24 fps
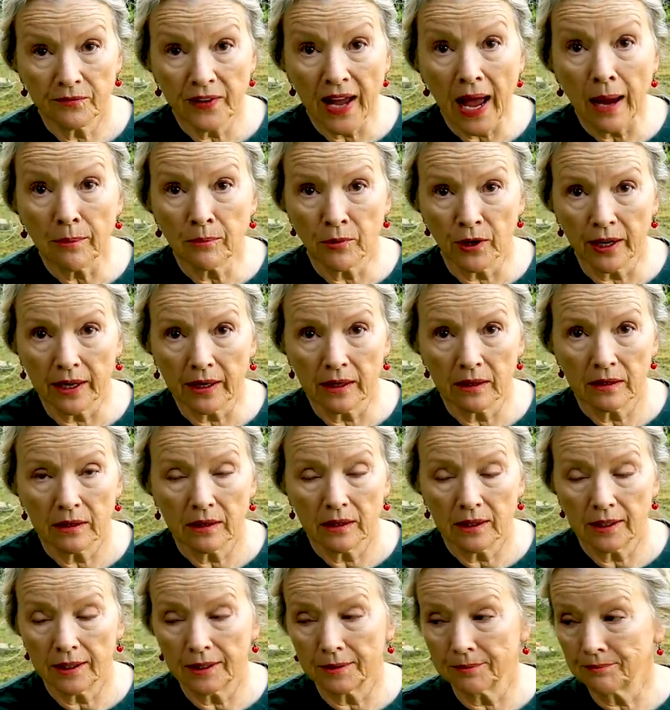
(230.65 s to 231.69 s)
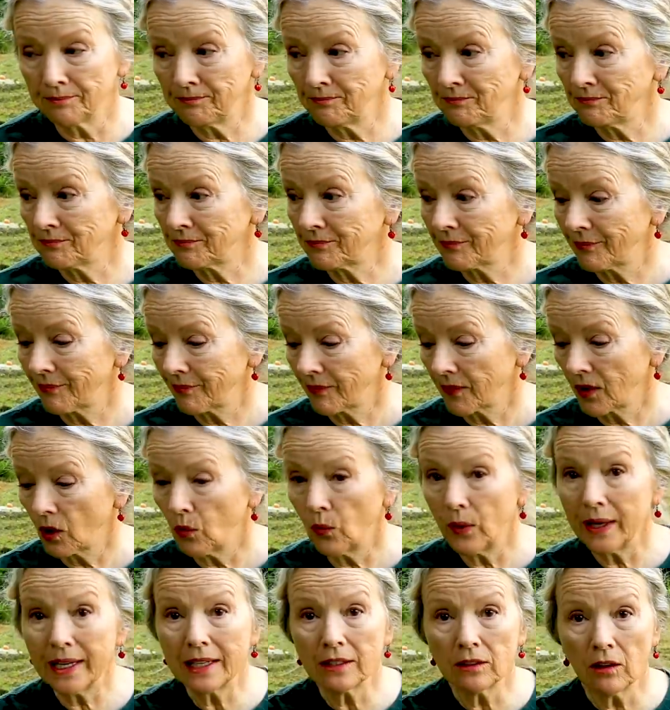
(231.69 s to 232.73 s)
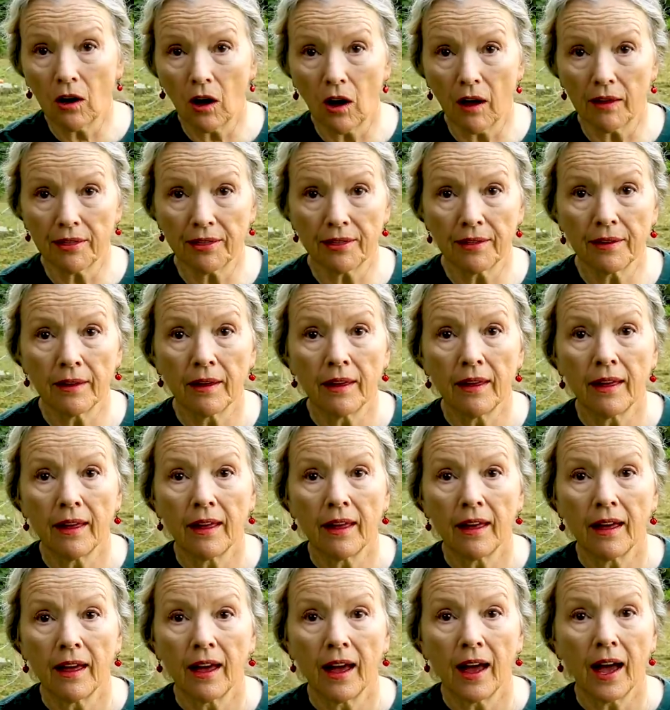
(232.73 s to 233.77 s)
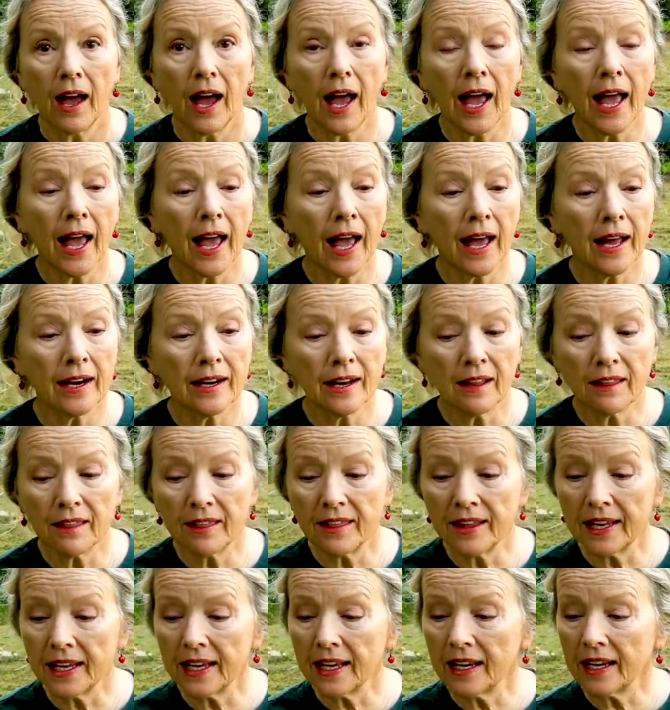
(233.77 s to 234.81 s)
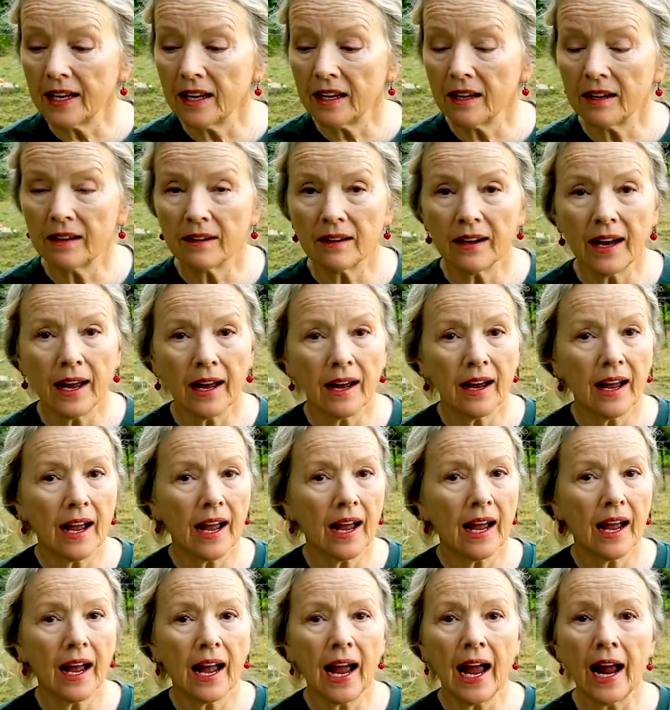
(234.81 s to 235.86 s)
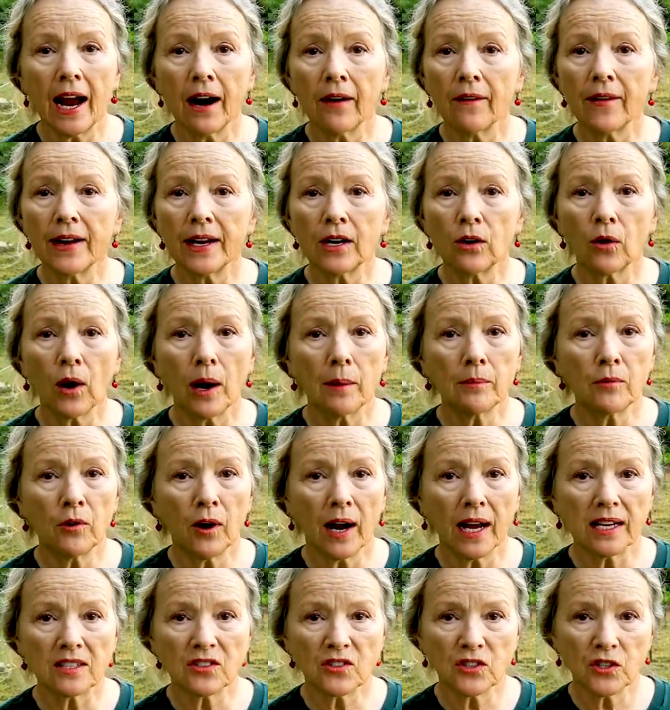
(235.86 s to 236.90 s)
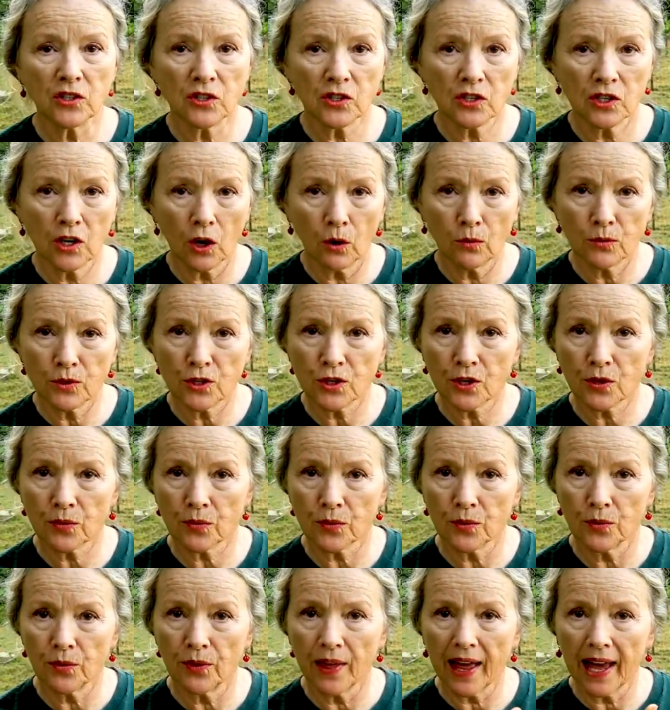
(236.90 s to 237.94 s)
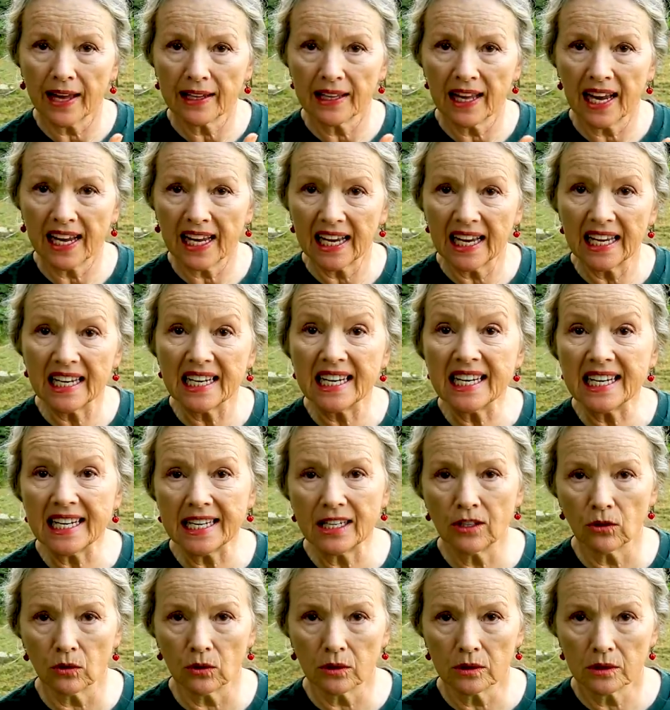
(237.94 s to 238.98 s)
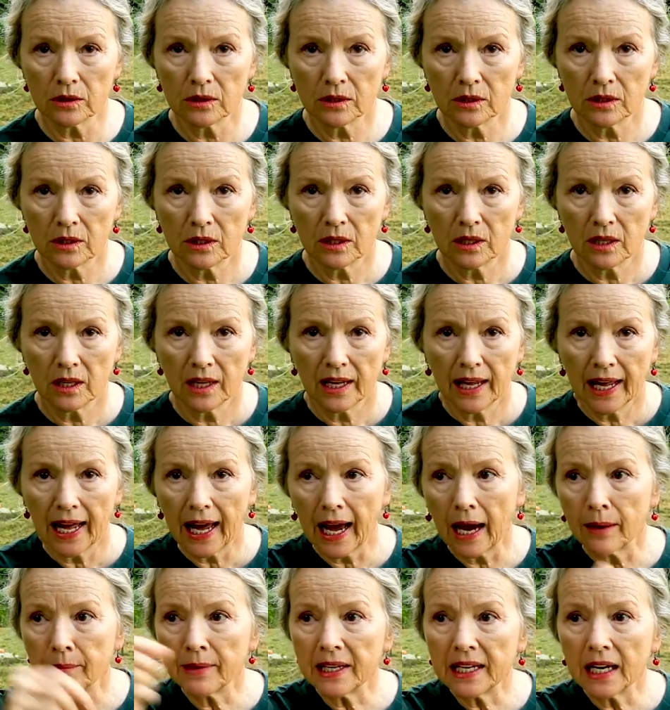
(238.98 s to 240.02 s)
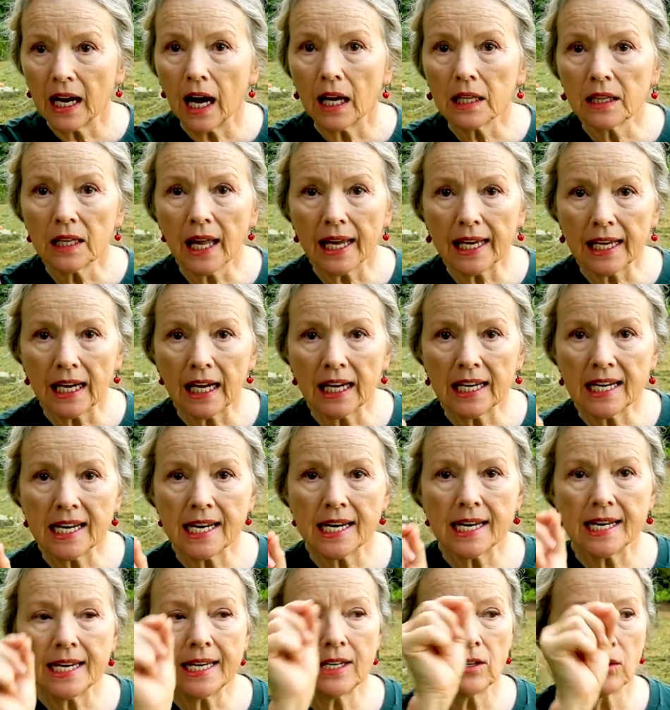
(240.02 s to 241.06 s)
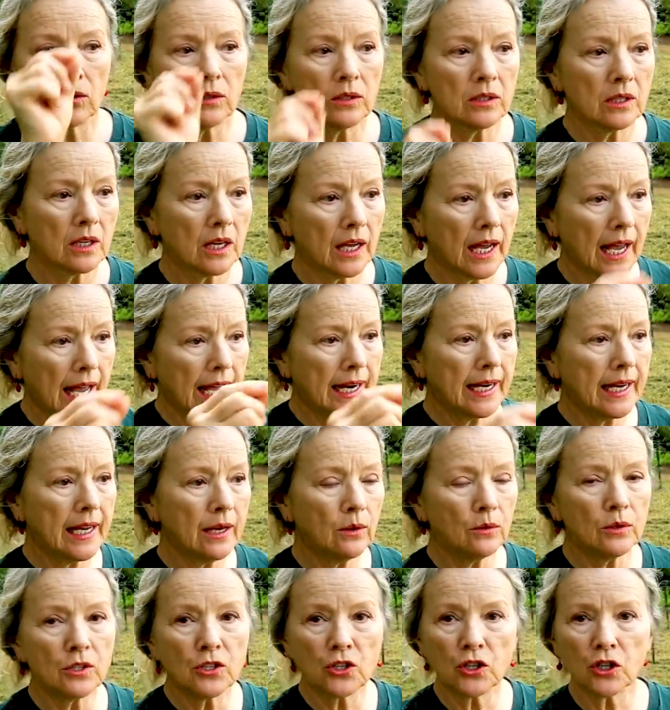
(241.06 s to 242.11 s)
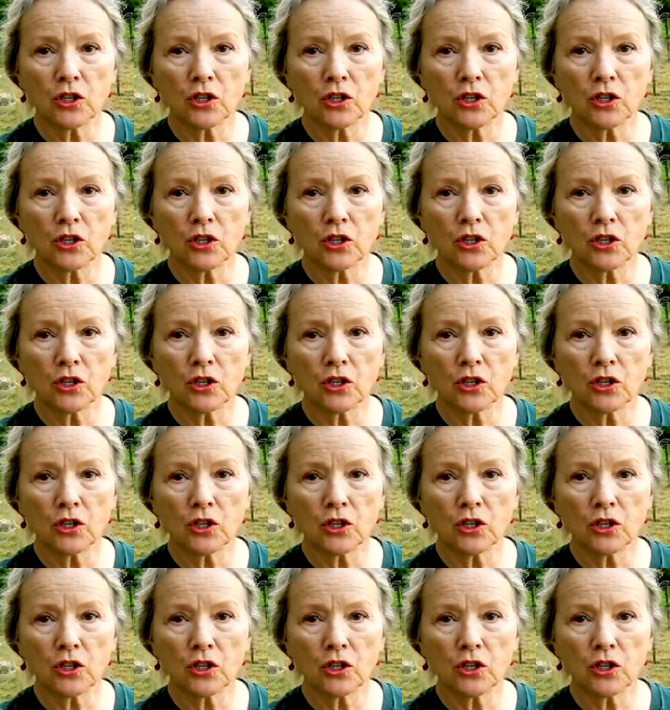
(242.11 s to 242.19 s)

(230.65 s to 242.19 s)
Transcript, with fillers: fabric, um, weed cloth. And the hairy crabgrass just goes through that like a needle. I mean, like a needle. And it was